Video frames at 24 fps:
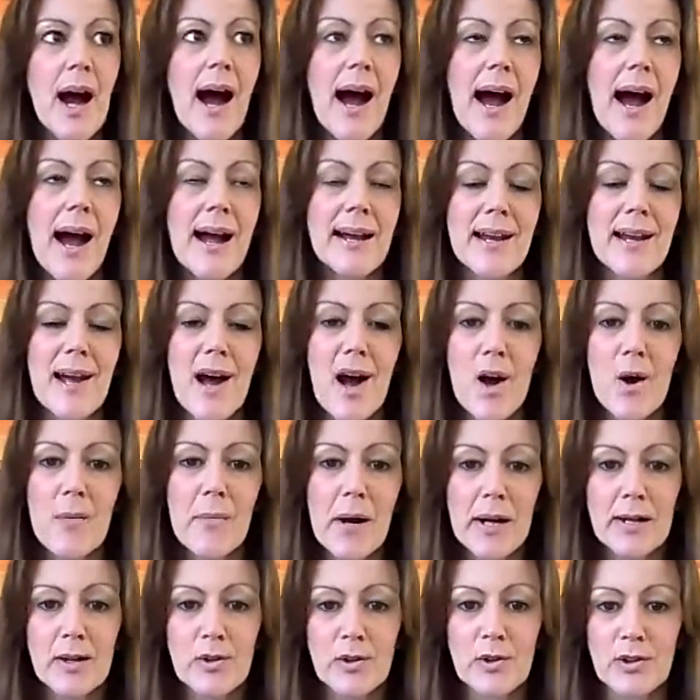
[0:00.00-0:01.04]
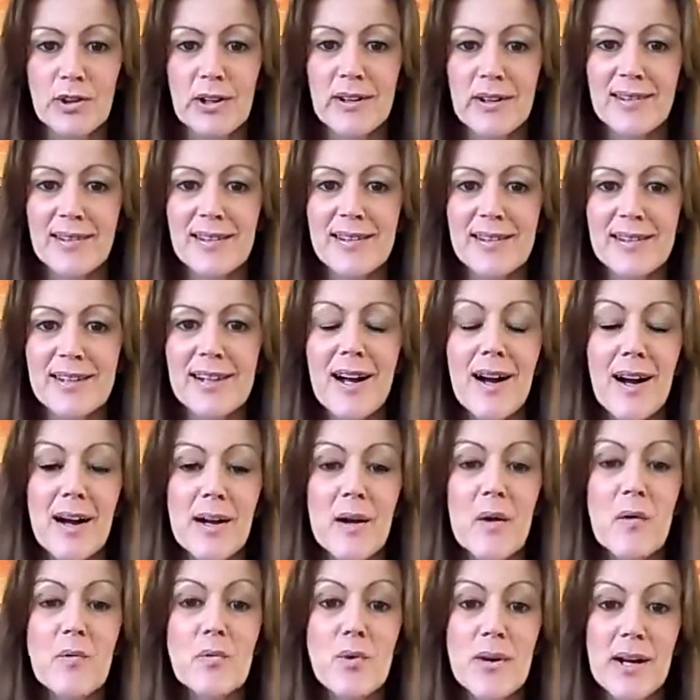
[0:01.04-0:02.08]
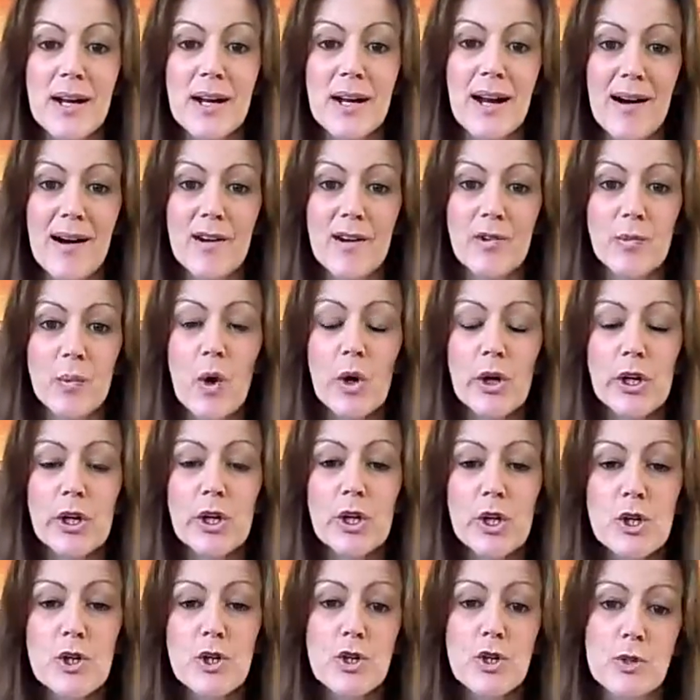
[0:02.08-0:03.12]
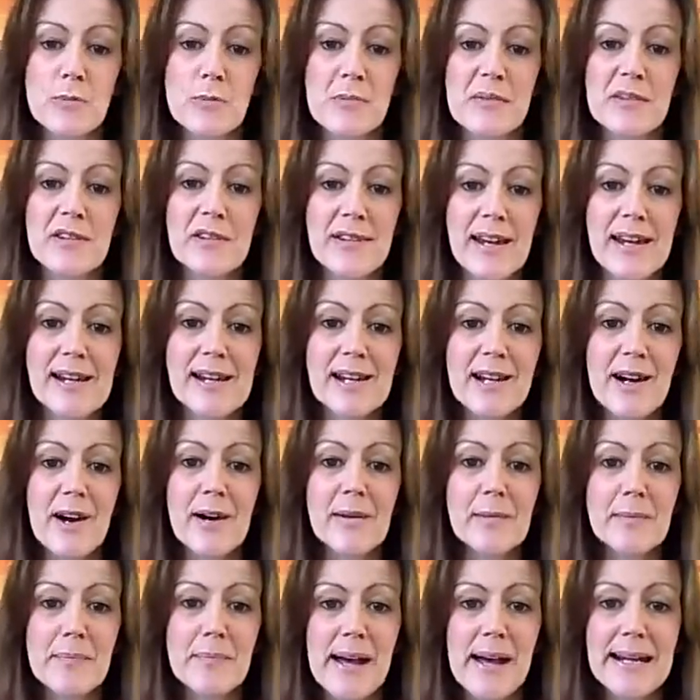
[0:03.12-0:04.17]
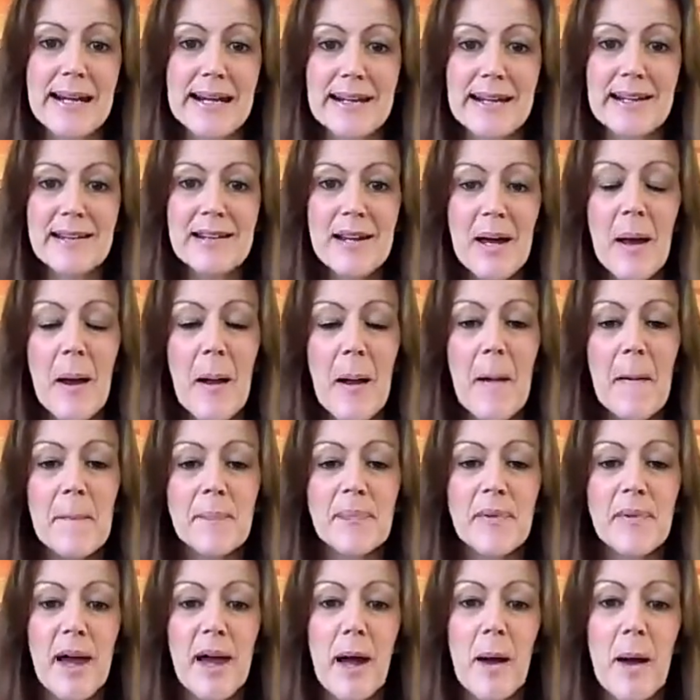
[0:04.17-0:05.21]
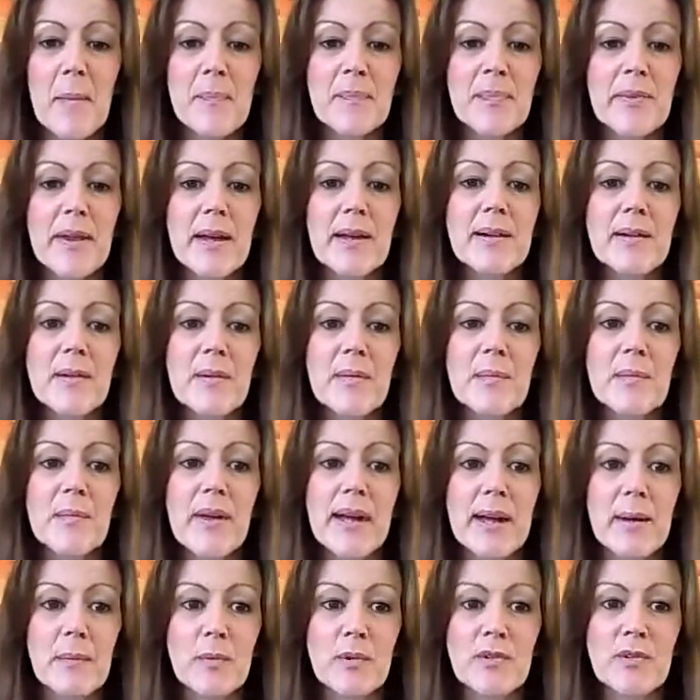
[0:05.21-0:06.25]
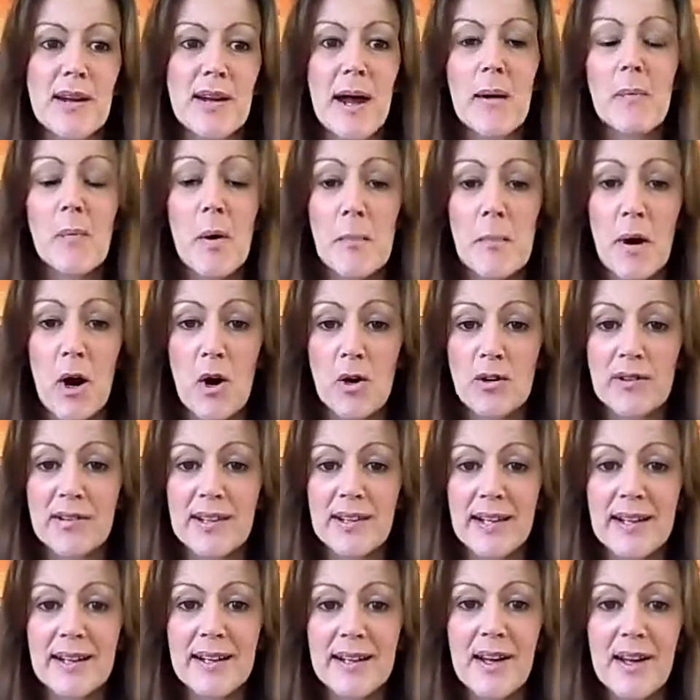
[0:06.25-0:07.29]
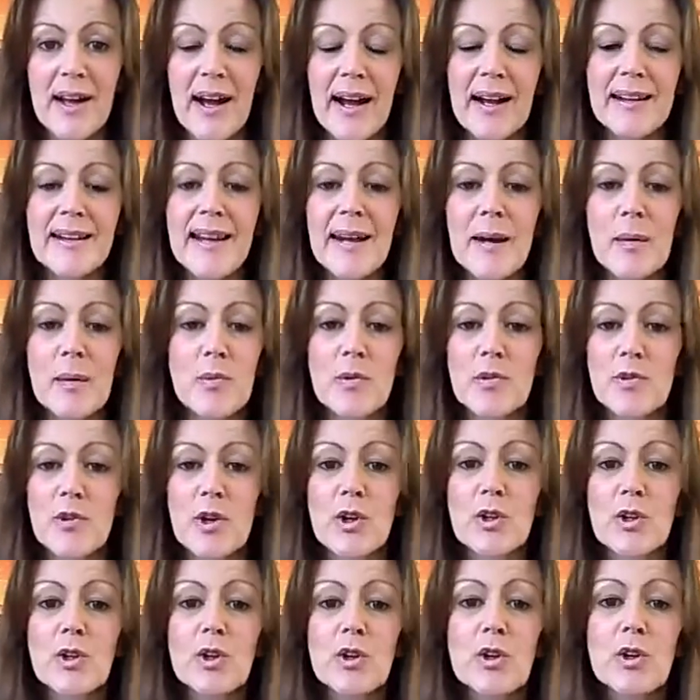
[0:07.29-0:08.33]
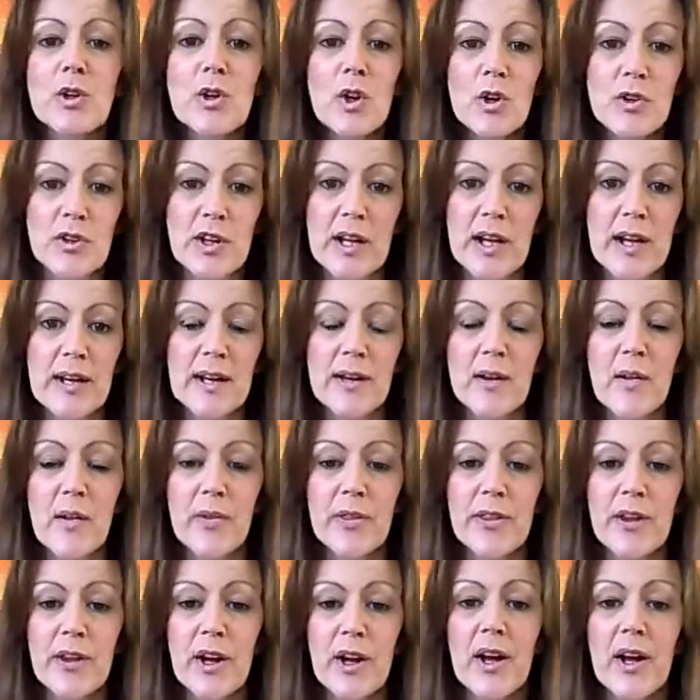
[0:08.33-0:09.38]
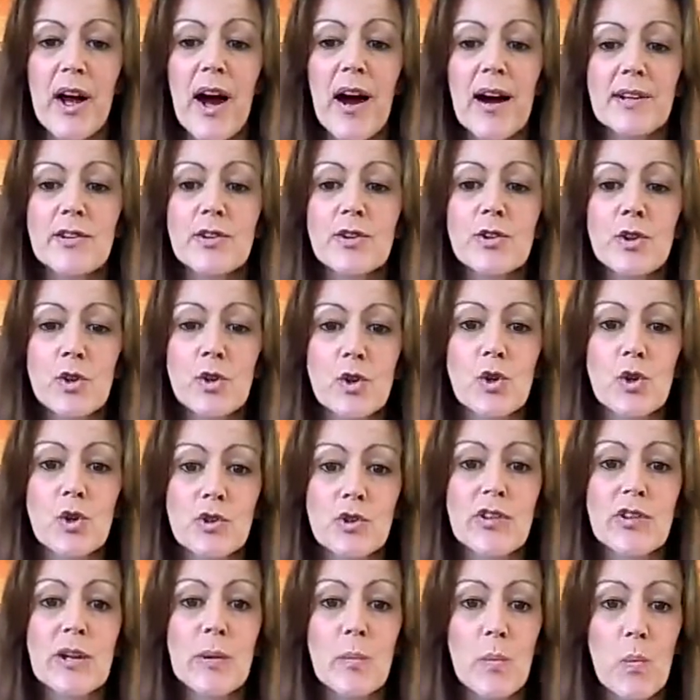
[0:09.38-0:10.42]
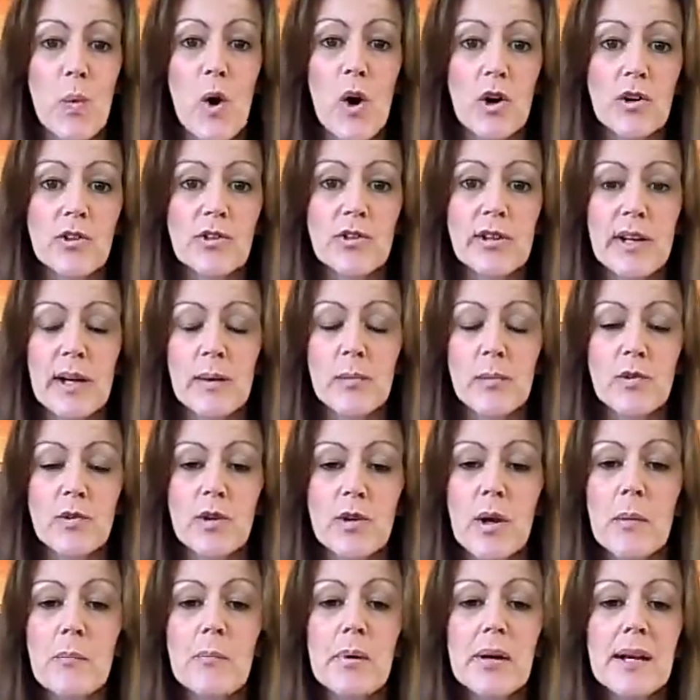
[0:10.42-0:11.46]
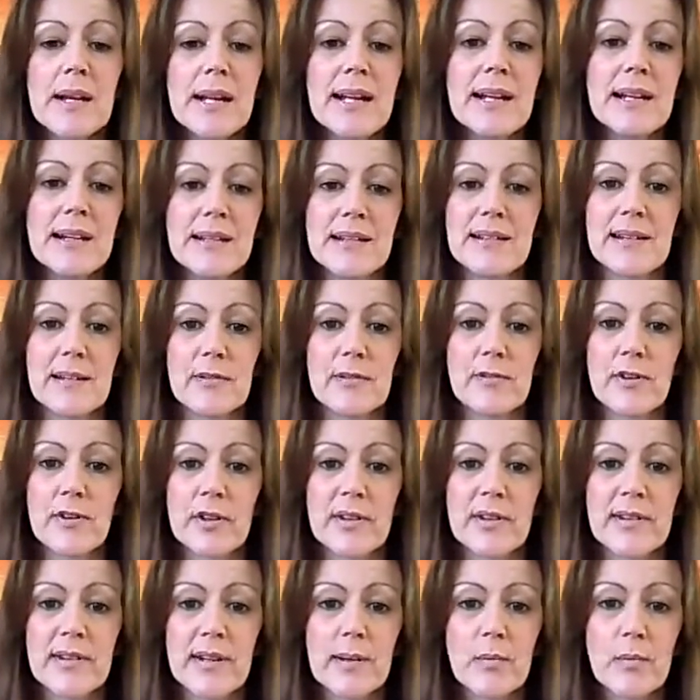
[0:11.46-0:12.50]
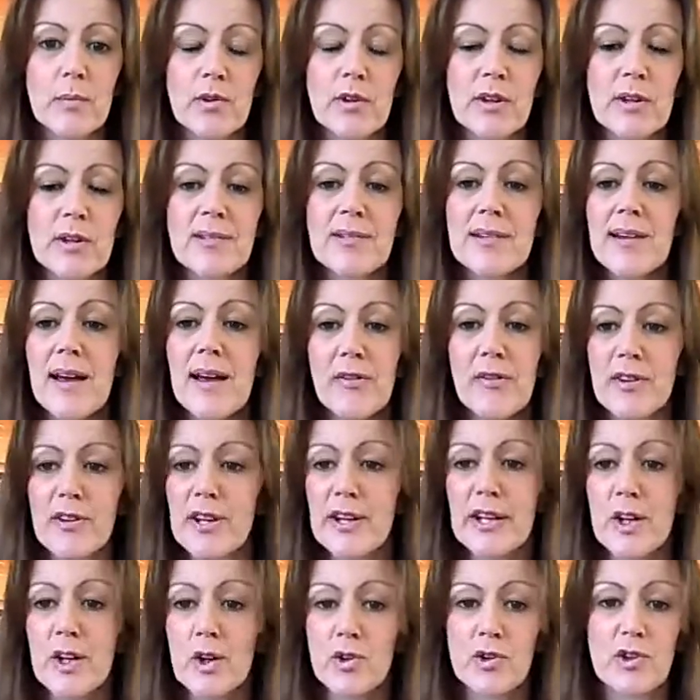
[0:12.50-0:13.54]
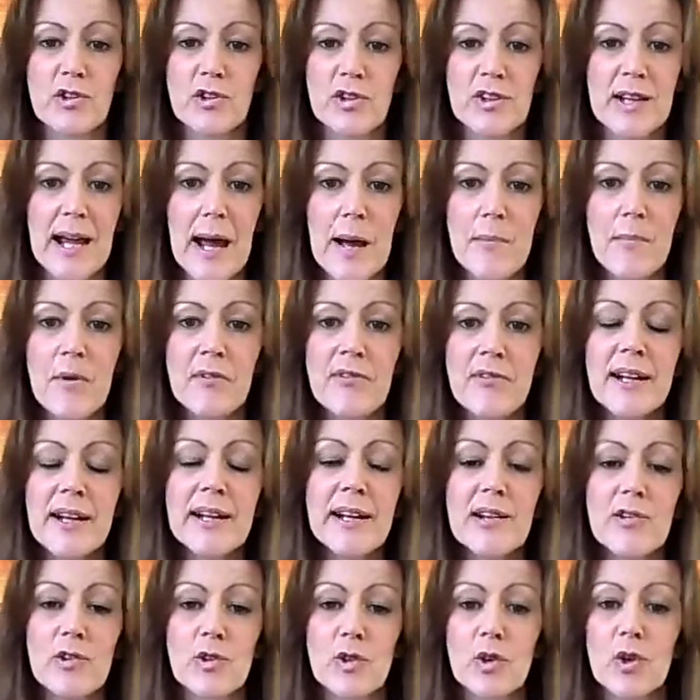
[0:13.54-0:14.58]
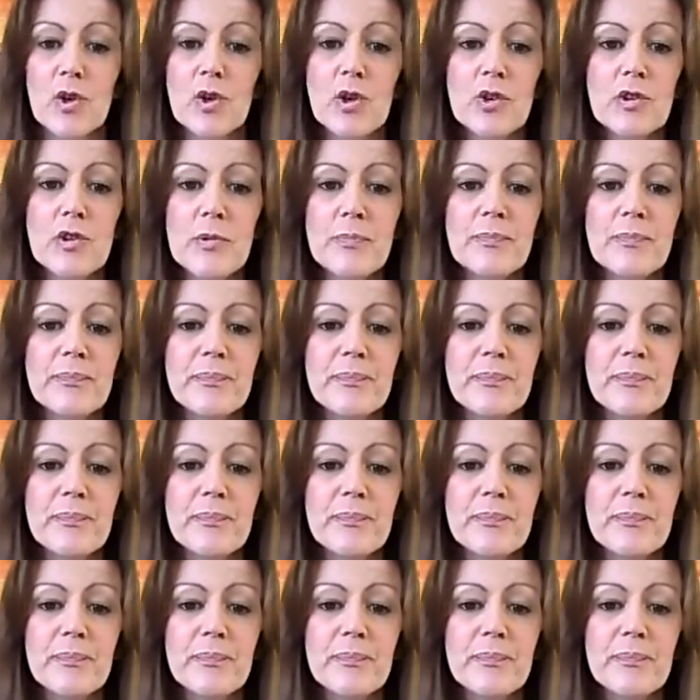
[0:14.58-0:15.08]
And oh my goodness, did I realise what a huge mistake I'd made. It was network marketing, and it was nothing that I thought it was. It was completely different. It was definitely not a scam of any sort.